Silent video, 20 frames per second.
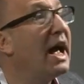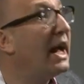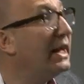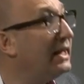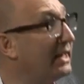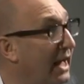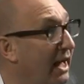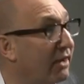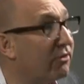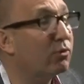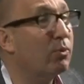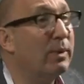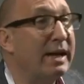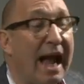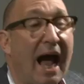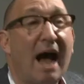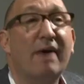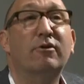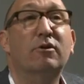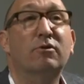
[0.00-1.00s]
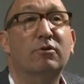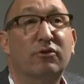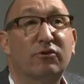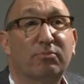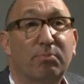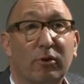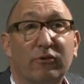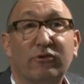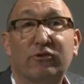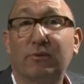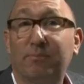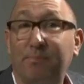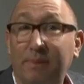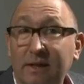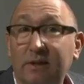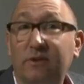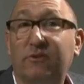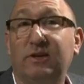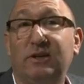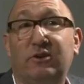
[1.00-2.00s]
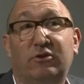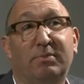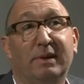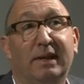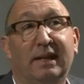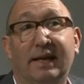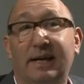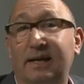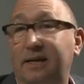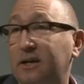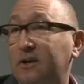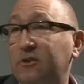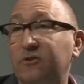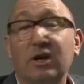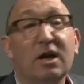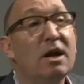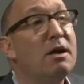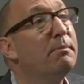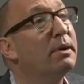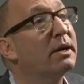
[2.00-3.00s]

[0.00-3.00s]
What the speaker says: and yes, we have a responsibility to be leaders,